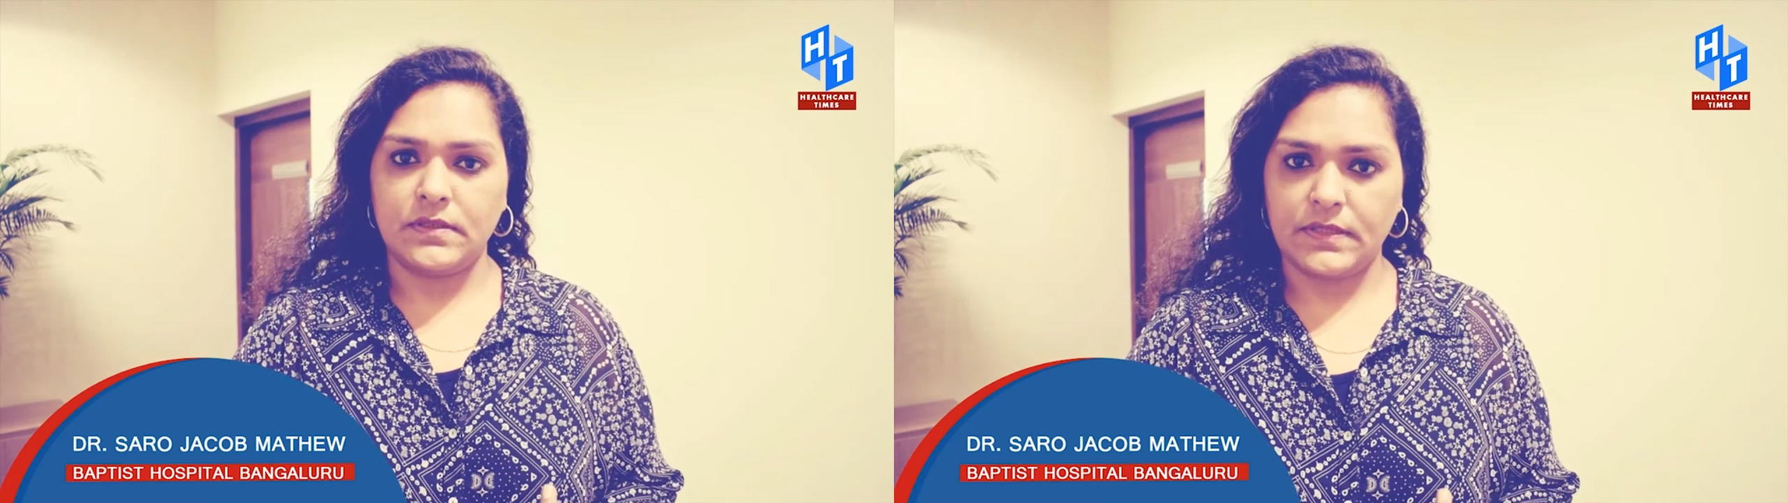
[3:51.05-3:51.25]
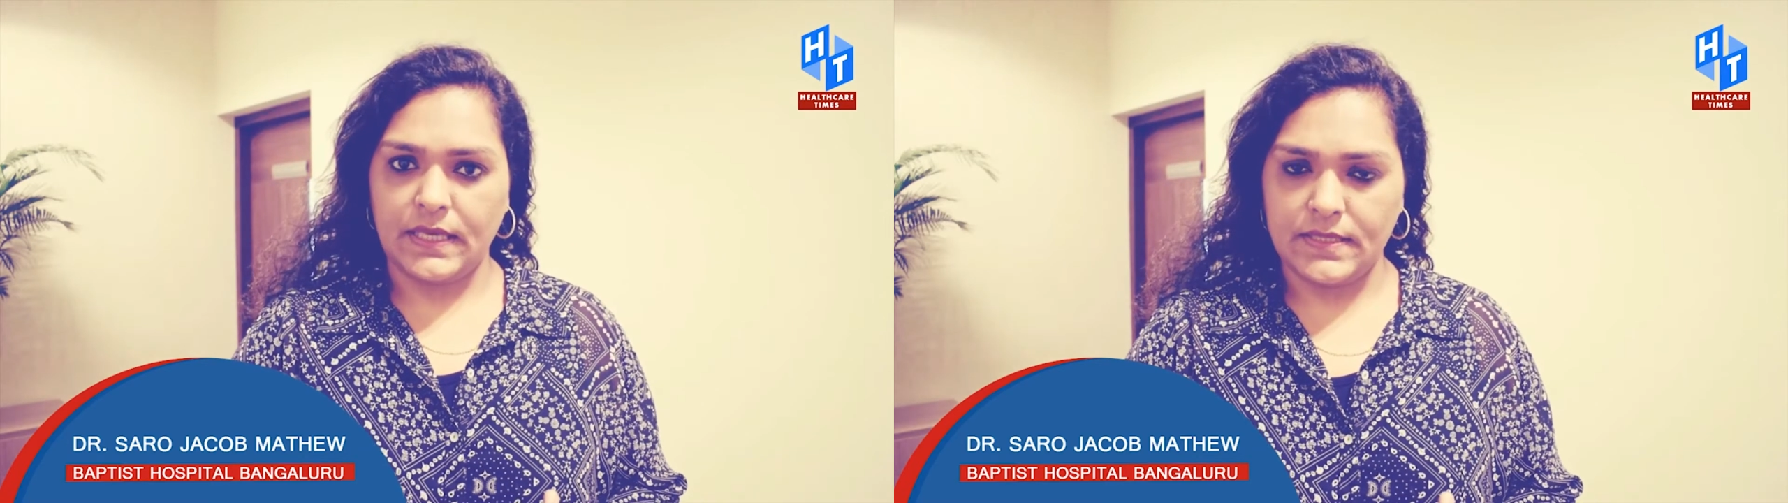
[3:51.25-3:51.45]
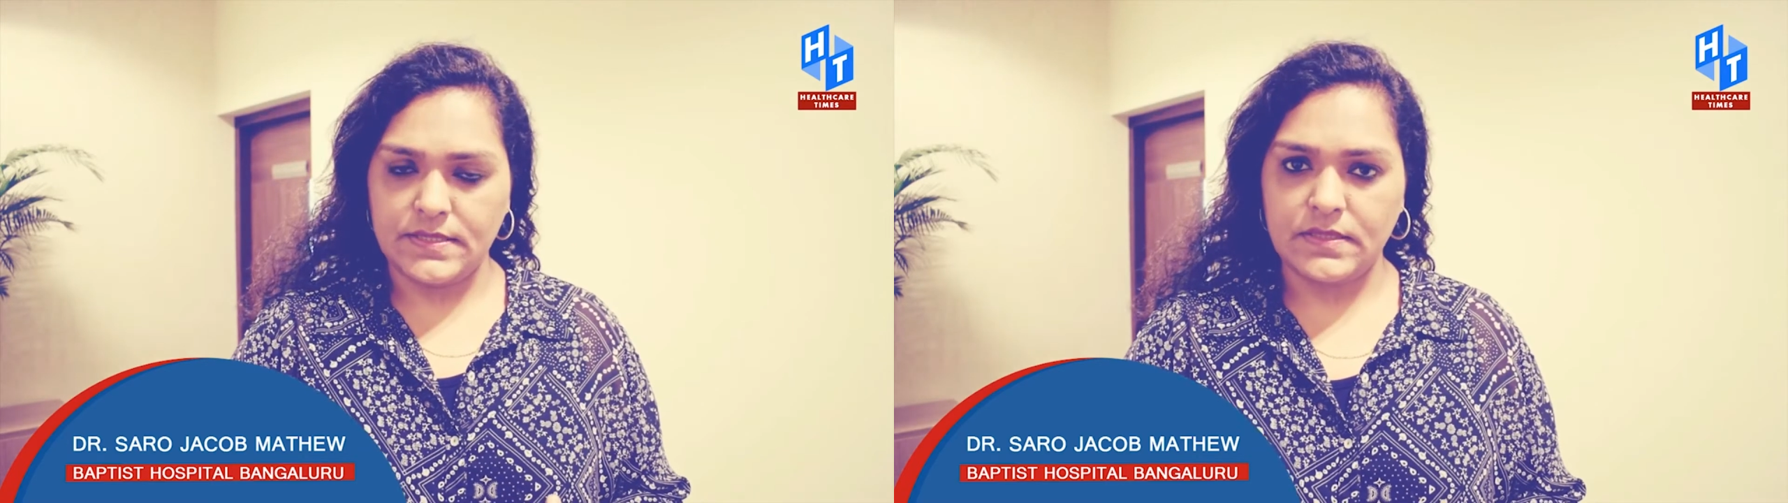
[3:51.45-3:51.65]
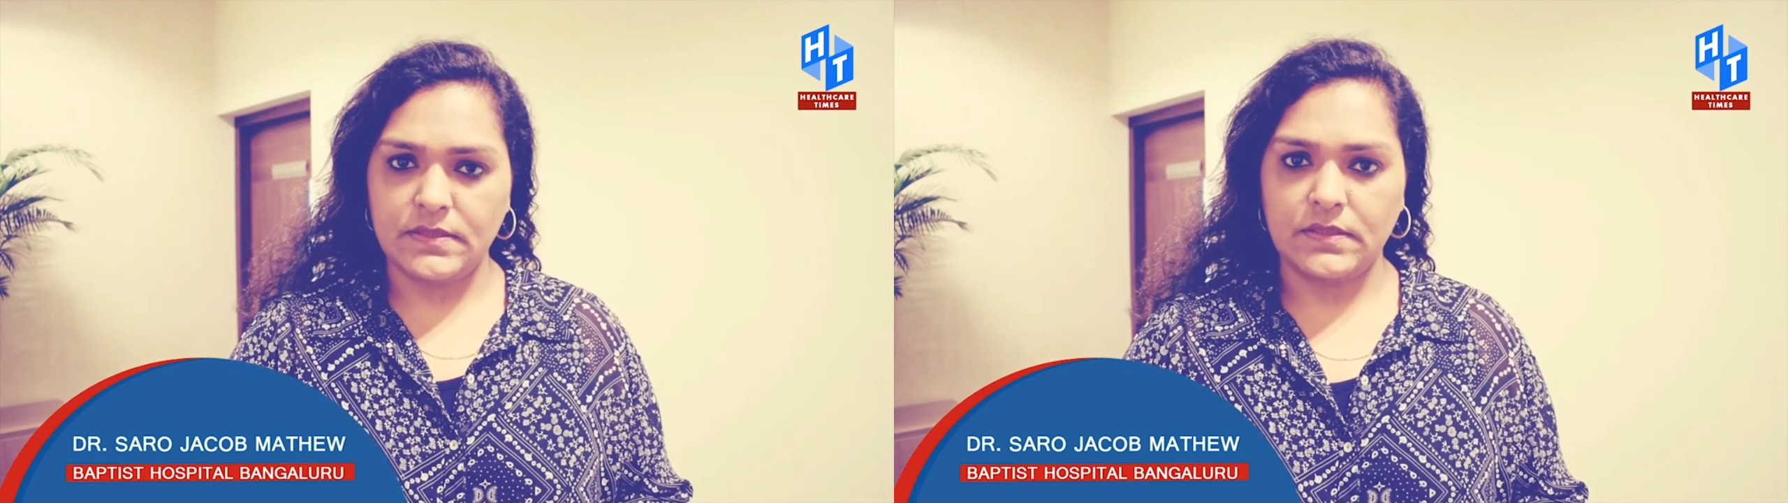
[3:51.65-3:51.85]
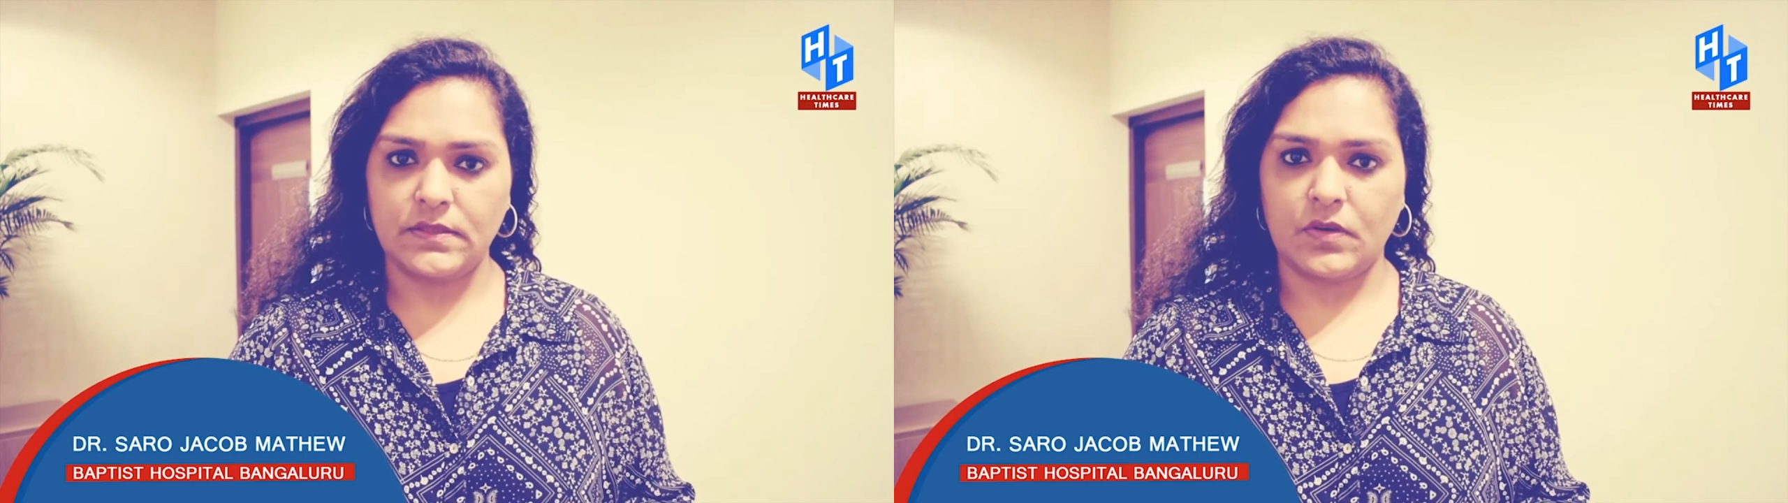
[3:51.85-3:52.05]

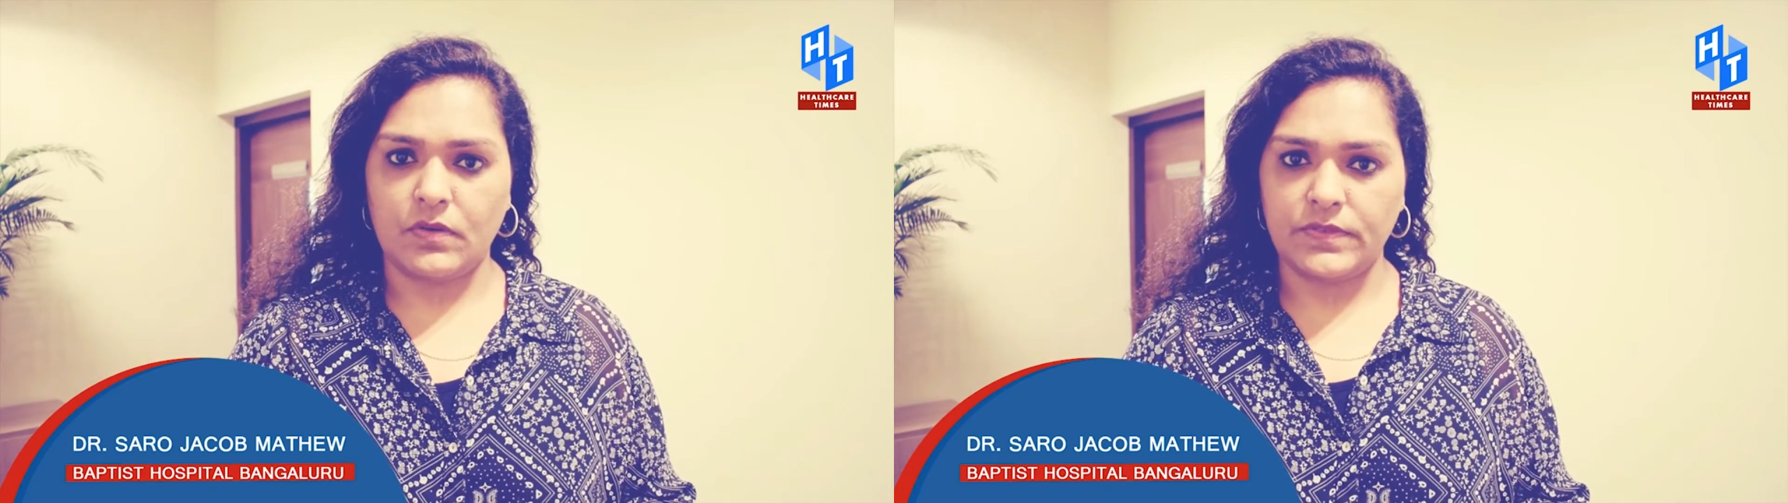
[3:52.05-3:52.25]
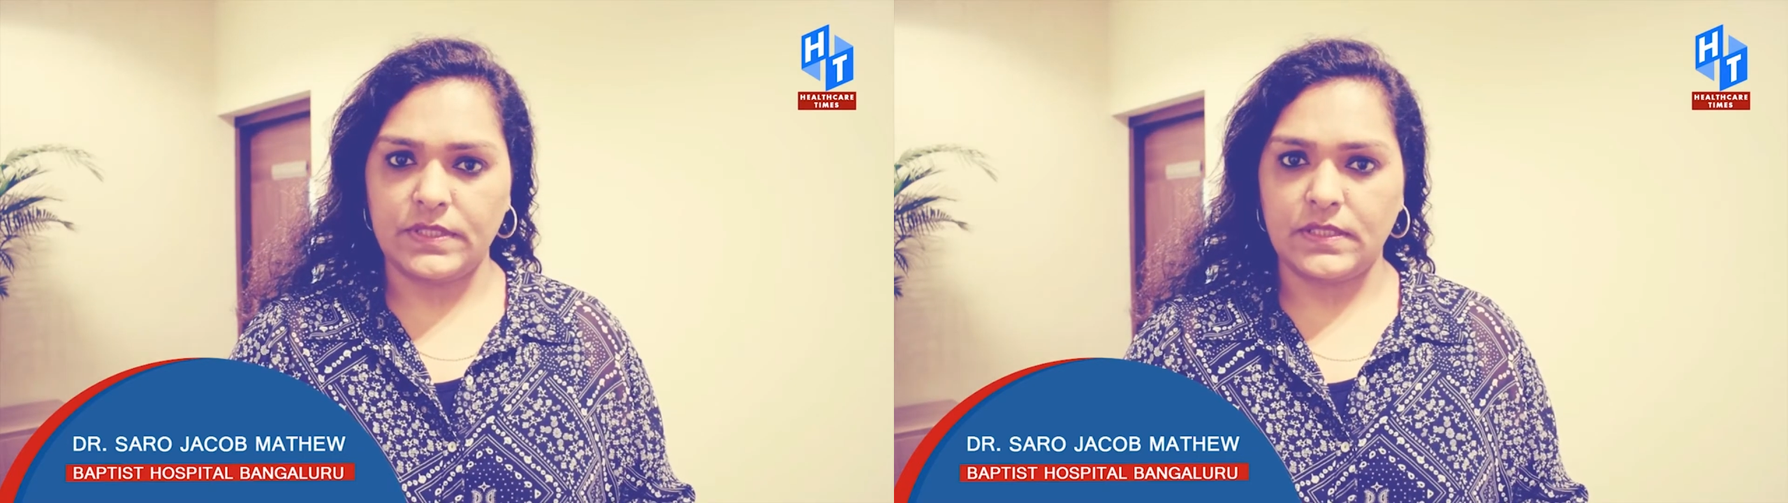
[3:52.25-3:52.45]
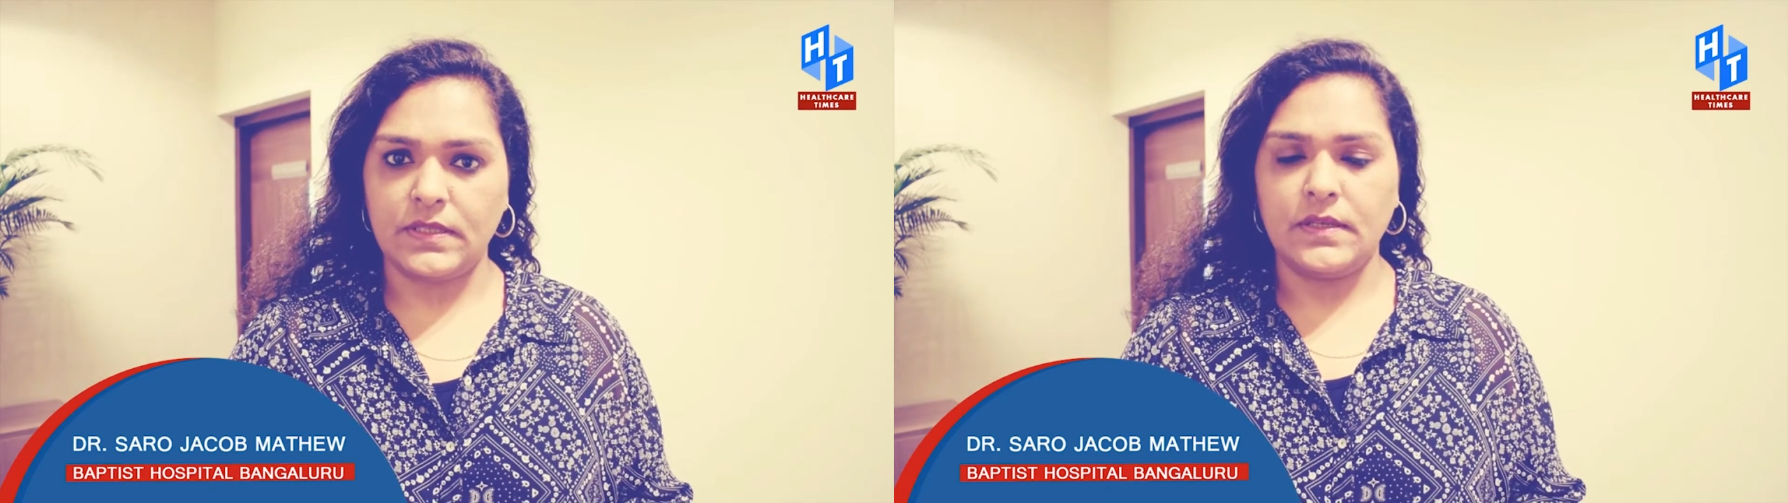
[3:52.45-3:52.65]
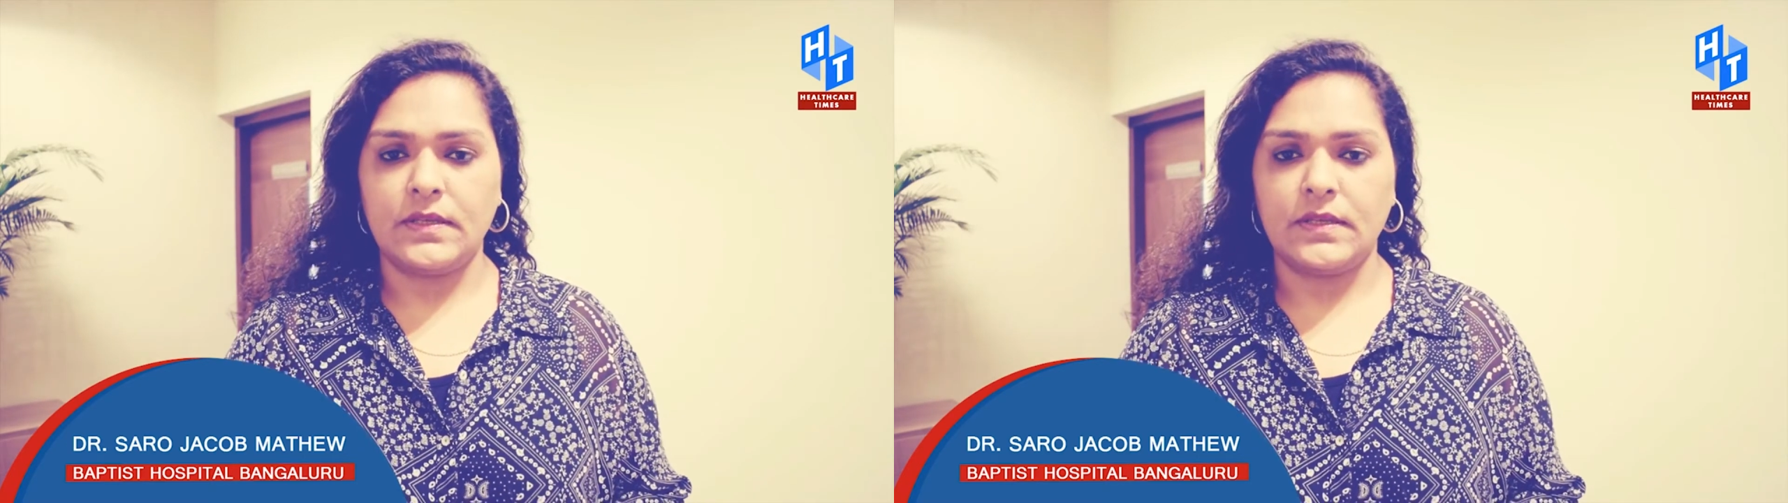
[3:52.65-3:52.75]
cancer of the